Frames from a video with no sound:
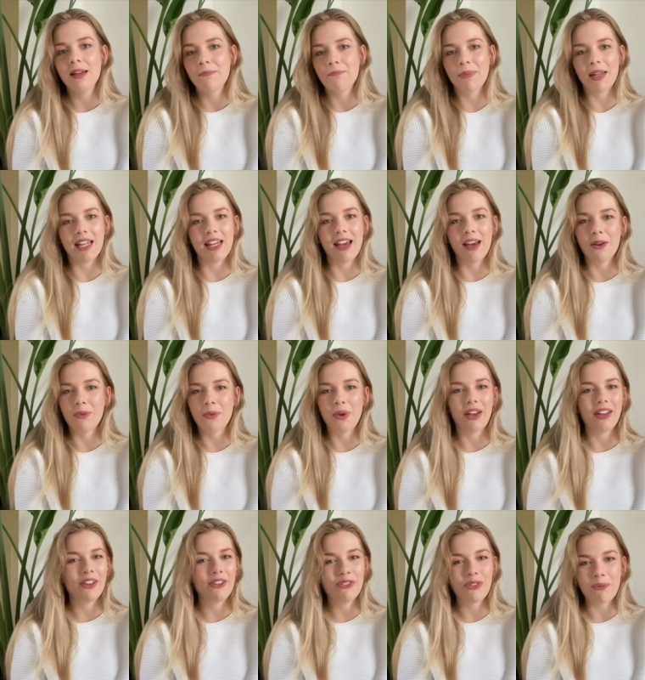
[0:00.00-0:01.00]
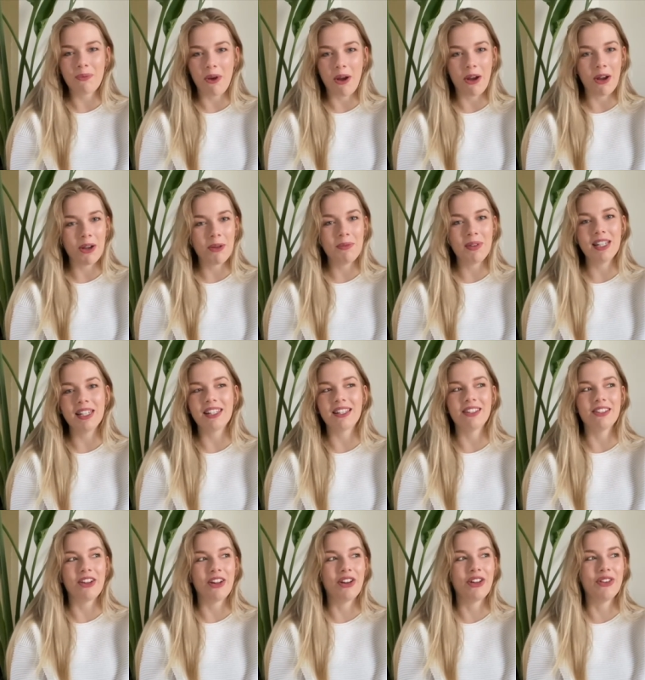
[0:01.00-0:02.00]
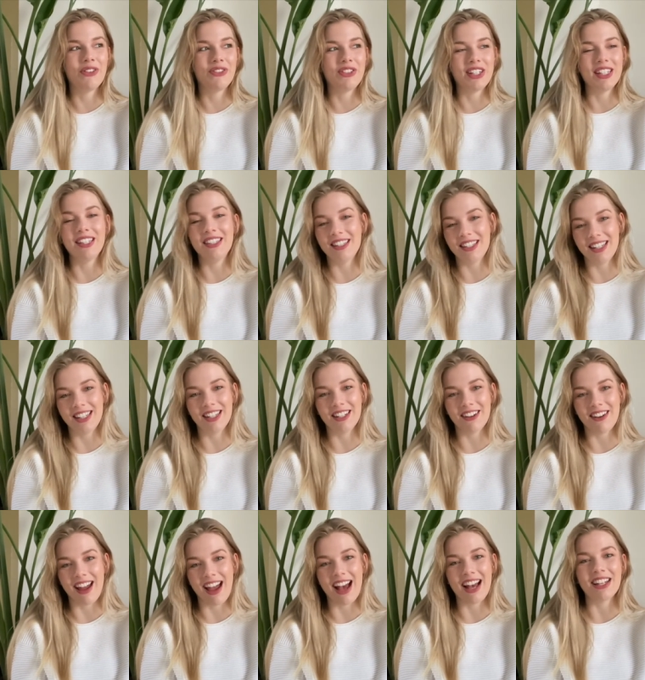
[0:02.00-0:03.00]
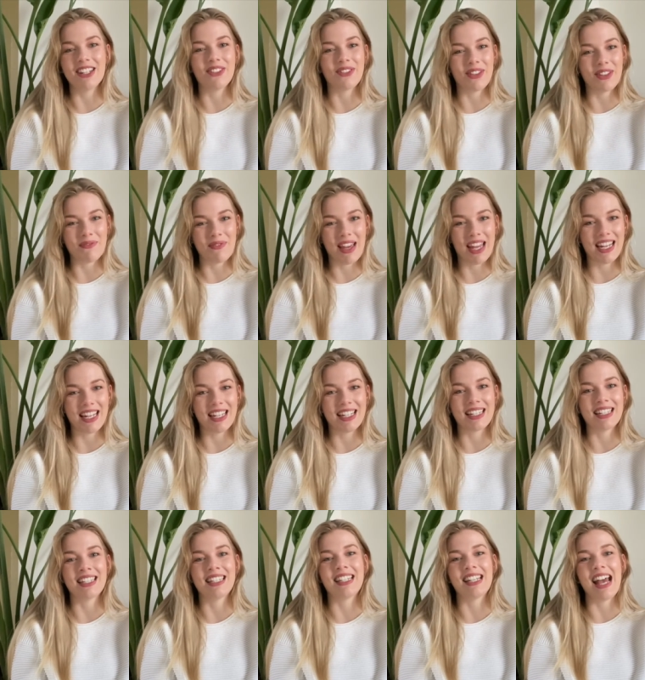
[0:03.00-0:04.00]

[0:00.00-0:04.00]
But yeah, working from home, it's a lot of just sitting around doing meetings